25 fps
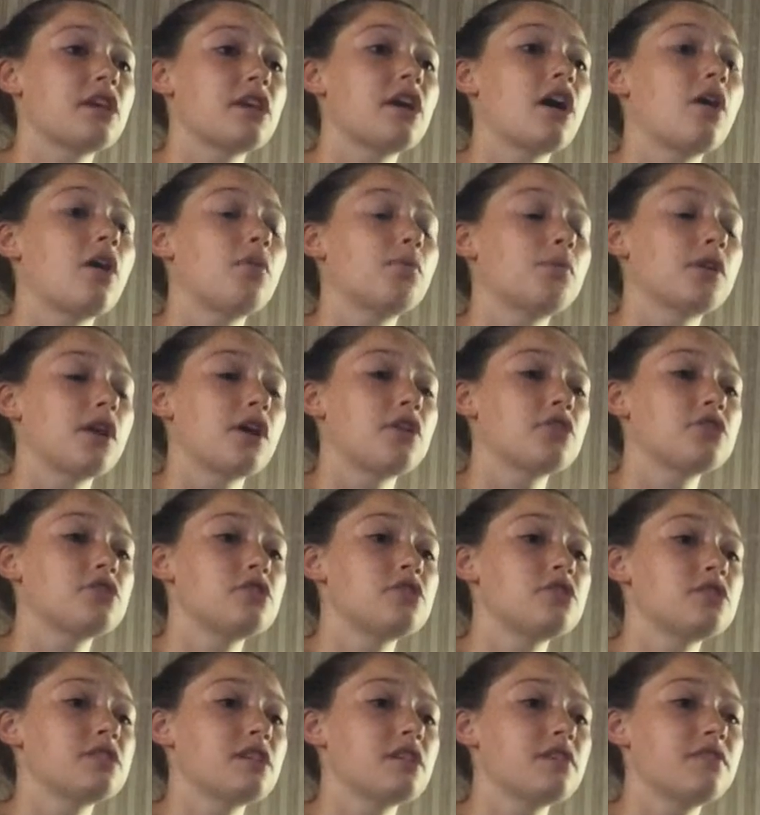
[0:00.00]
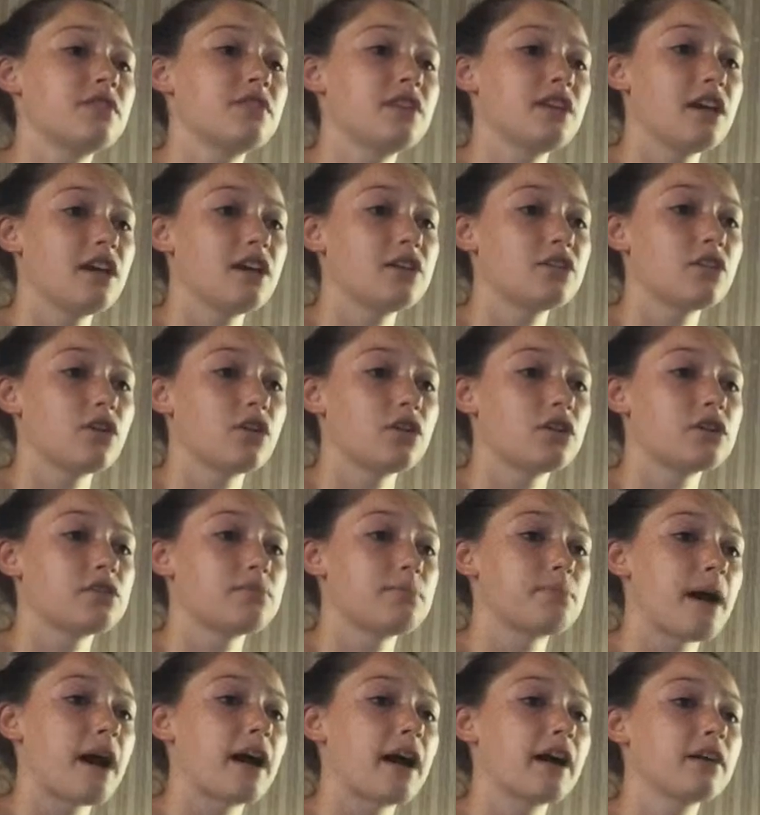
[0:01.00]
they got
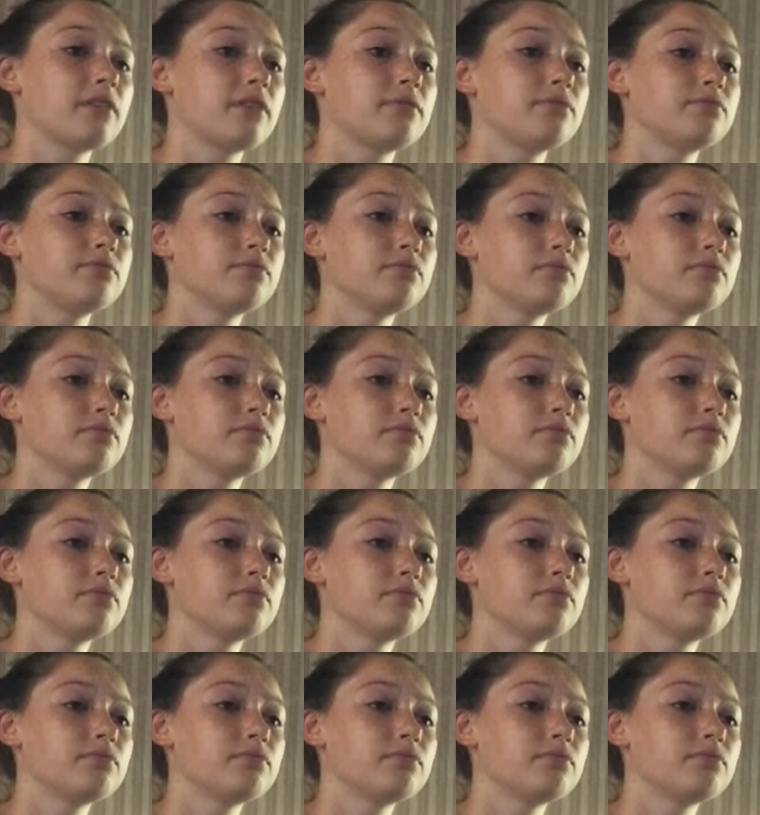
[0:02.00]
$178 back.